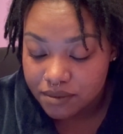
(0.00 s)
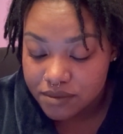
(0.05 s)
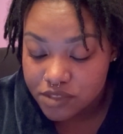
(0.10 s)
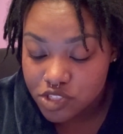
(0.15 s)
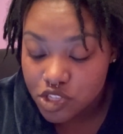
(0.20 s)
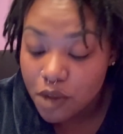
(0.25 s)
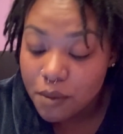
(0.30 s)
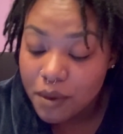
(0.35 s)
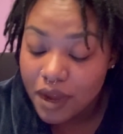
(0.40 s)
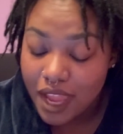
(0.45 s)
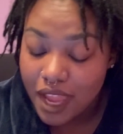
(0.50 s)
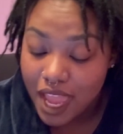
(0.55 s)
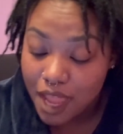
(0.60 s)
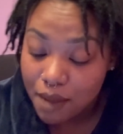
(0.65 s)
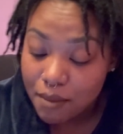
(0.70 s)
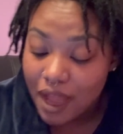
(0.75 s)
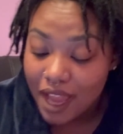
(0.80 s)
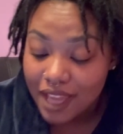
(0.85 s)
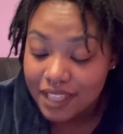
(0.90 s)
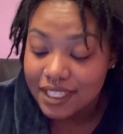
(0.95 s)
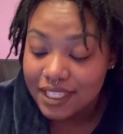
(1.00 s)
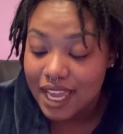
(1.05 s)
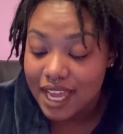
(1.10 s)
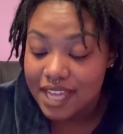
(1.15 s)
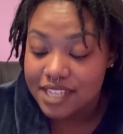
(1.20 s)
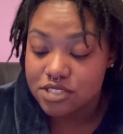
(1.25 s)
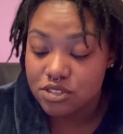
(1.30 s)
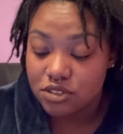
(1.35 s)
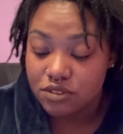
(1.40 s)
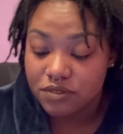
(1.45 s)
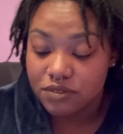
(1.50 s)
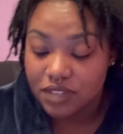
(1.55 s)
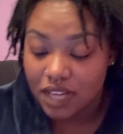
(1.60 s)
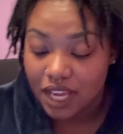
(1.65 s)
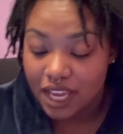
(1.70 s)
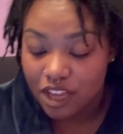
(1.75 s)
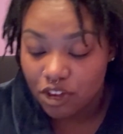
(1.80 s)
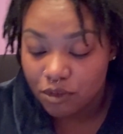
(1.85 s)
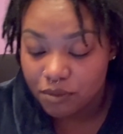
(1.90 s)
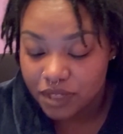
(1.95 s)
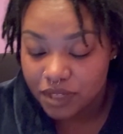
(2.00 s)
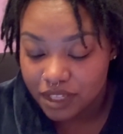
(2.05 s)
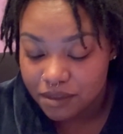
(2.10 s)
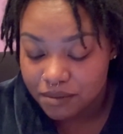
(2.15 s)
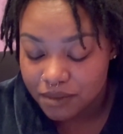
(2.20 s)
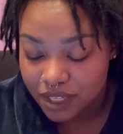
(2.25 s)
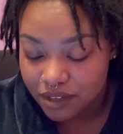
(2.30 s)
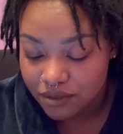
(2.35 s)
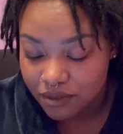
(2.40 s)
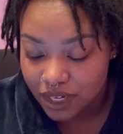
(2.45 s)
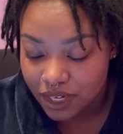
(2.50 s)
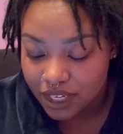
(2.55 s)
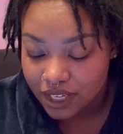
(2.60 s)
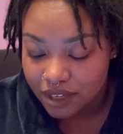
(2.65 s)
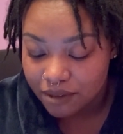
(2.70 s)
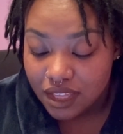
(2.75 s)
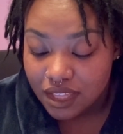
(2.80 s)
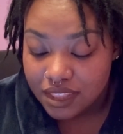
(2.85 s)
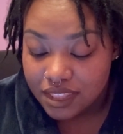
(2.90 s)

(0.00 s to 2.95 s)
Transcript: So am I the asshole for not helping him get ready?